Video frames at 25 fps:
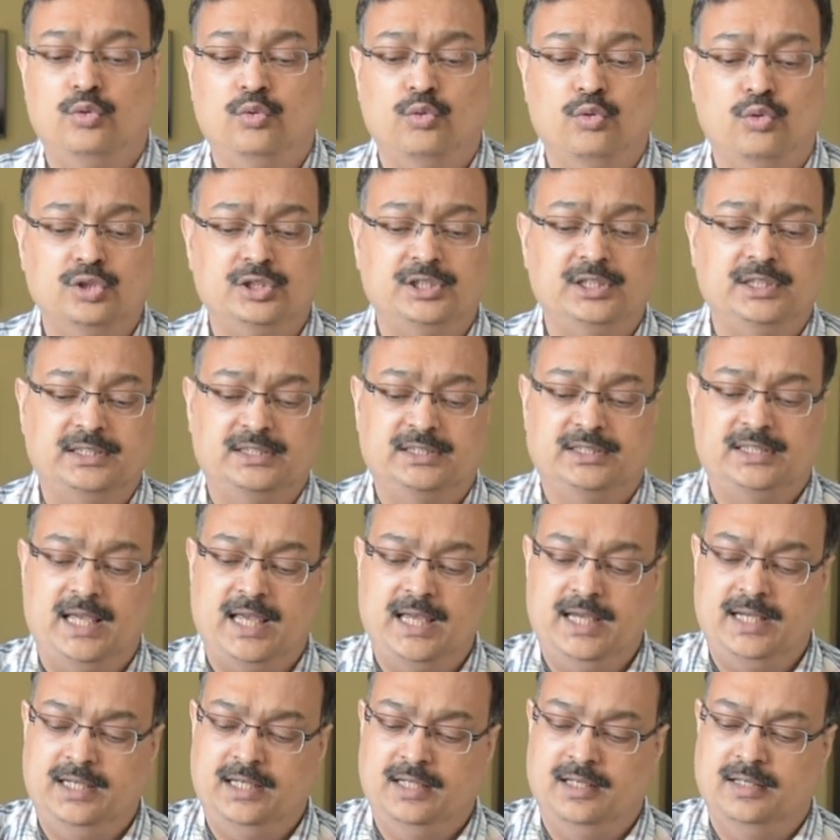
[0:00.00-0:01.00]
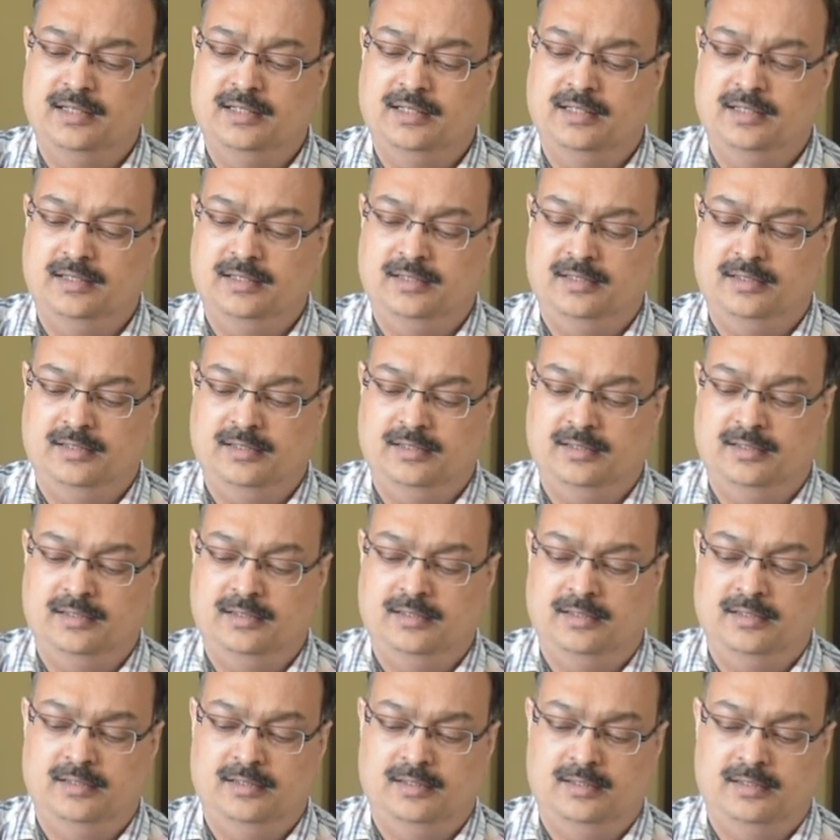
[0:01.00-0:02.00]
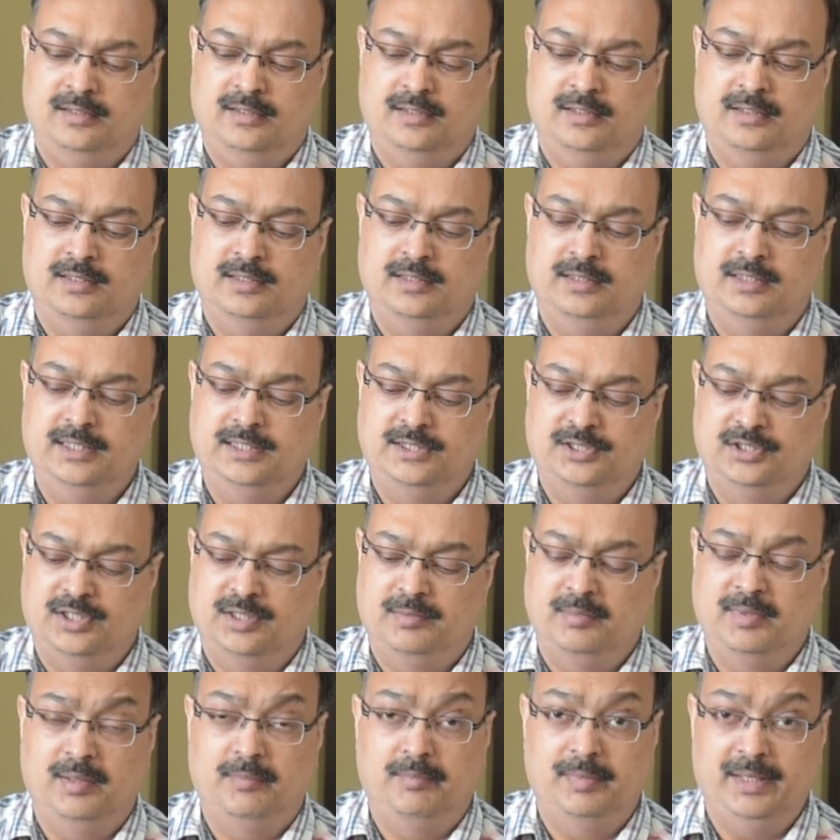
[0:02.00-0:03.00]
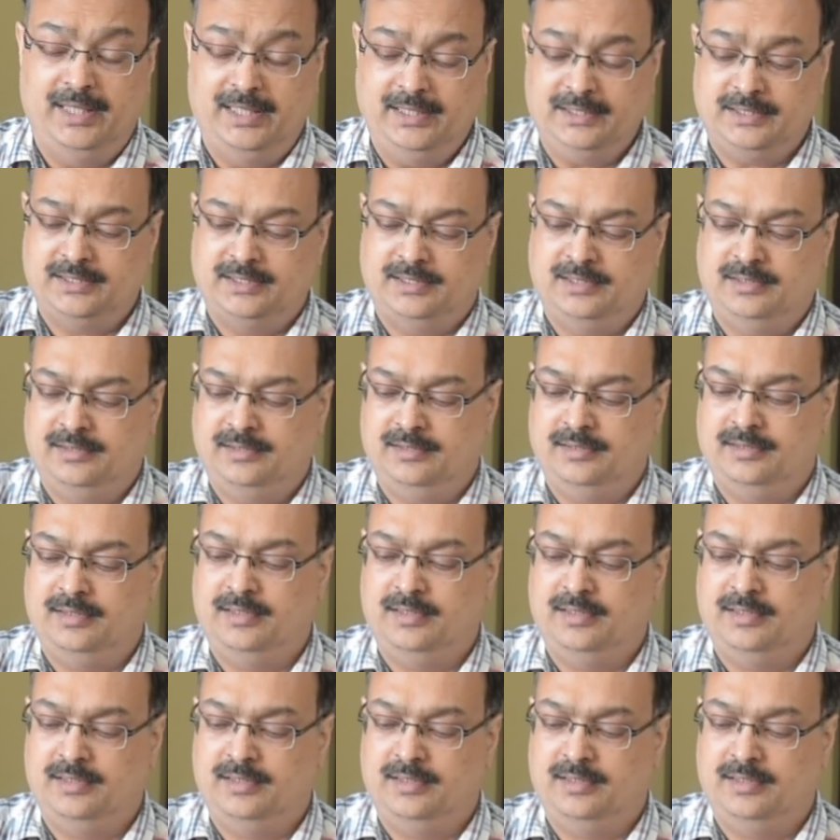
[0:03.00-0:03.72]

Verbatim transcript: goes inside this Dremel base.